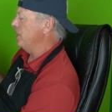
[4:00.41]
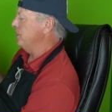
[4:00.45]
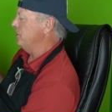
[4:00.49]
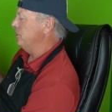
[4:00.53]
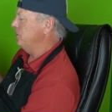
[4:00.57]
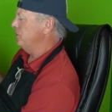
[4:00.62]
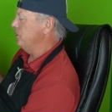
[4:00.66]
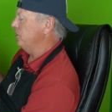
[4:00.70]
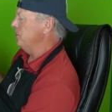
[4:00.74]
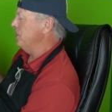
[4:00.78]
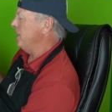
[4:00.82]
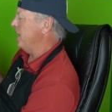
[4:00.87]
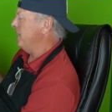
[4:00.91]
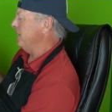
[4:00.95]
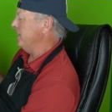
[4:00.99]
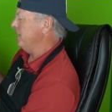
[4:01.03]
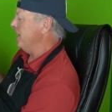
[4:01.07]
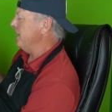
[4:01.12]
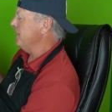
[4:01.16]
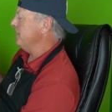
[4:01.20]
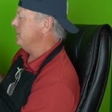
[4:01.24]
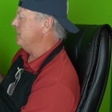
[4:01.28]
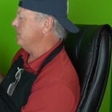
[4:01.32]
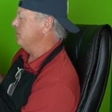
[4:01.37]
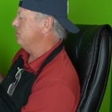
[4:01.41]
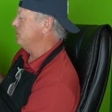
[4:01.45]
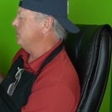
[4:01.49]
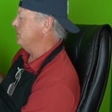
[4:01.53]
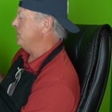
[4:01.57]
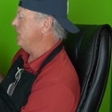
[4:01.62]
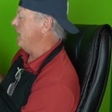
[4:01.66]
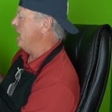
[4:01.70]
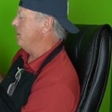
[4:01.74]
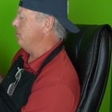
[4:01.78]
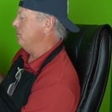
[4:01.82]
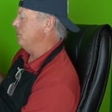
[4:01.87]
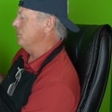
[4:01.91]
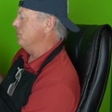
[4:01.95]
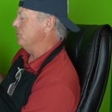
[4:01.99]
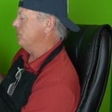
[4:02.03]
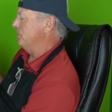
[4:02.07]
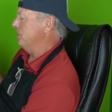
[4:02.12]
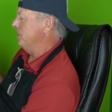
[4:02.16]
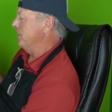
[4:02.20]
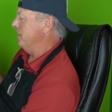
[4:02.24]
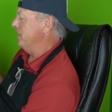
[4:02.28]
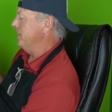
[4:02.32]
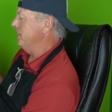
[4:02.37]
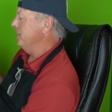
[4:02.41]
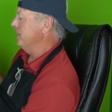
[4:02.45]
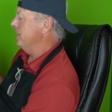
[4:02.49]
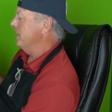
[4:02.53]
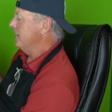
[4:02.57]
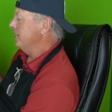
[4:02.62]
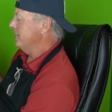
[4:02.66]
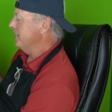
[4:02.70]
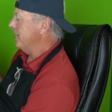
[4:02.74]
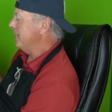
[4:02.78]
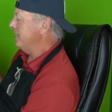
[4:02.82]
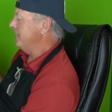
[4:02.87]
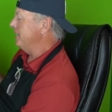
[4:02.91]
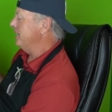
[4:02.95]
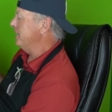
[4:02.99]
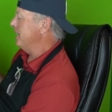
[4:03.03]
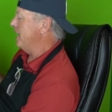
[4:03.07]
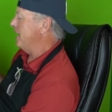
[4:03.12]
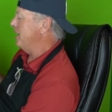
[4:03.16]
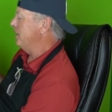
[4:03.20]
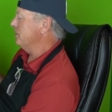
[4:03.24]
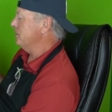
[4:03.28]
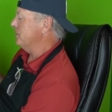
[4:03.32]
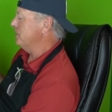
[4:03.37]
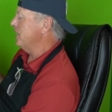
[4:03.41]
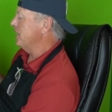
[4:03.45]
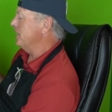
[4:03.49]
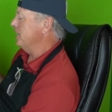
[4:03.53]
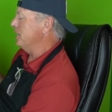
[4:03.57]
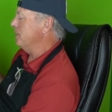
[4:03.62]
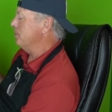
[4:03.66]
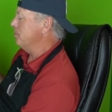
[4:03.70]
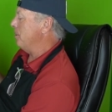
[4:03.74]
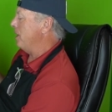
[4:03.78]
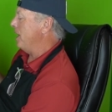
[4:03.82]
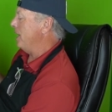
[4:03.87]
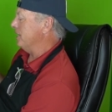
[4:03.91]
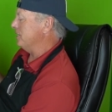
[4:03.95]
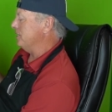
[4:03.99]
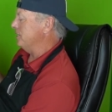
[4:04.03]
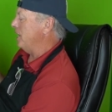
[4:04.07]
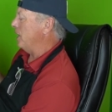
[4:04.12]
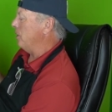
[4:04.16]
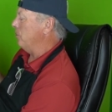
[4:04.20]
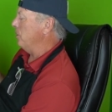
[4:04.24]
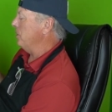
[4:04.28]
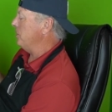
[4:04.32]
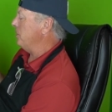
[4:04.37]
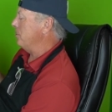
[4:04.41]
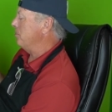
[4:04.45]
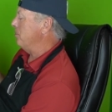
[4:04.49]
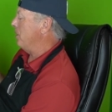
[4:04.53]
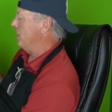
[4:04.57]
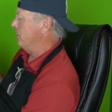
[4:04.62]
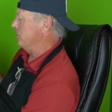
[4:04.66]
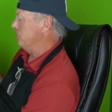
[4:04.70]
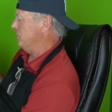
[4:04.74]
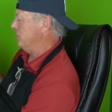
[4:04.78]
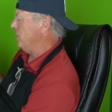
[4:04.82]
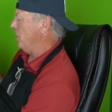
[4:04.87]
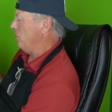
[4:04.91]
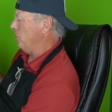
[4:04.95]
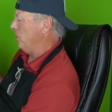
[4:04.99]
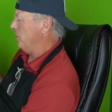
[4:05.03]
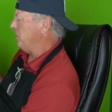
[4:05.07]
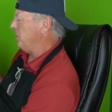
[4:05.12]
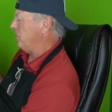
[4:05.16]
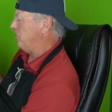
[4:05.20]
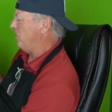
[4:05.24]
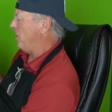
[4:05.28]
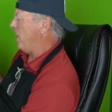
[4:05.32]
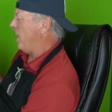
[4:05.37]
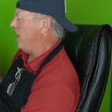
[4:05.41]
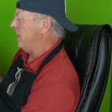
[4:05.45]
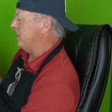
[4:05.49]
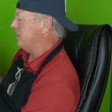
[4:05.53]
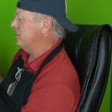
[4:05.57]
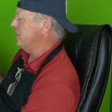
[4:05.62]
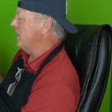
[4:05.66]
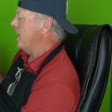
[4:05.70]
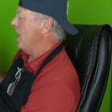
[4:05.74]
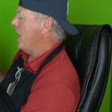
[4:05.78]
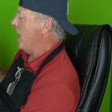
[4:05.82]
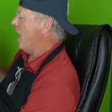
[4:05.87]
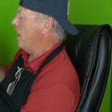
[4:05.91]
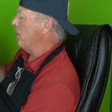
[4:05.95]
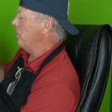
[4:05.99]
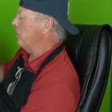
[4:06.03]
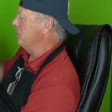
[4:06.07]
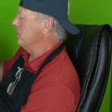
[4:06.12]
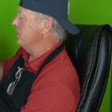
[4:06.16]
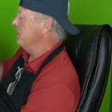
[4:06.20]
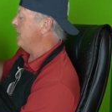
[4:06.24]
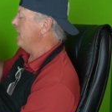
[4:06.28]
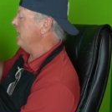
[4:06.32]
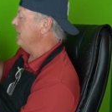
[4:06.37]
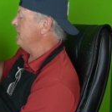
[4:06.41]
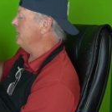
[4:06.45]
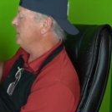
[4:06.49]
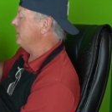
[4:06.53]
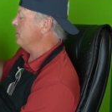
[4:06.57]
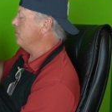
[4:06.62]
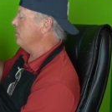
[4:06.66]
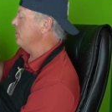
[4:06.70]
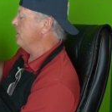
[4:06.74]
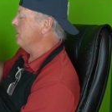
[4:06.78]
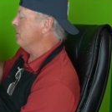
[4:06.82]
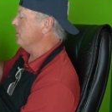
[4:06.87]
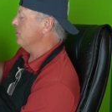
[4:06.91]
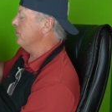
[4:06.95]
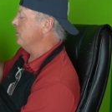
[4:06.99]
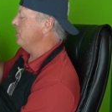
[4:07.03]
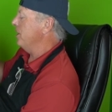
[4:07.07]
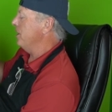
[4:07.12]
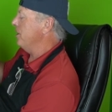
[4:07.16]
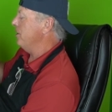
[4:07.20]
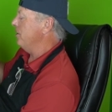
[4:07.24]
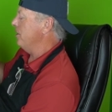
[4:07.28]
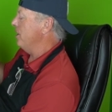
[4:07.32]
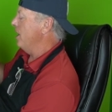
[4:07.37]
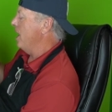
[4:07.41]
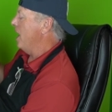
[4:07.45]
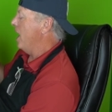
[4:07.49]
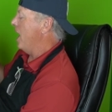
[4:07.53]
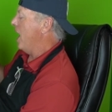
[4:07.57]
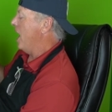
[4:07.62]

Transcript: I do not like them, Sam, you see. Not in a house, not in a box, not with a mouse, not with a fox. I will not eat them here or there.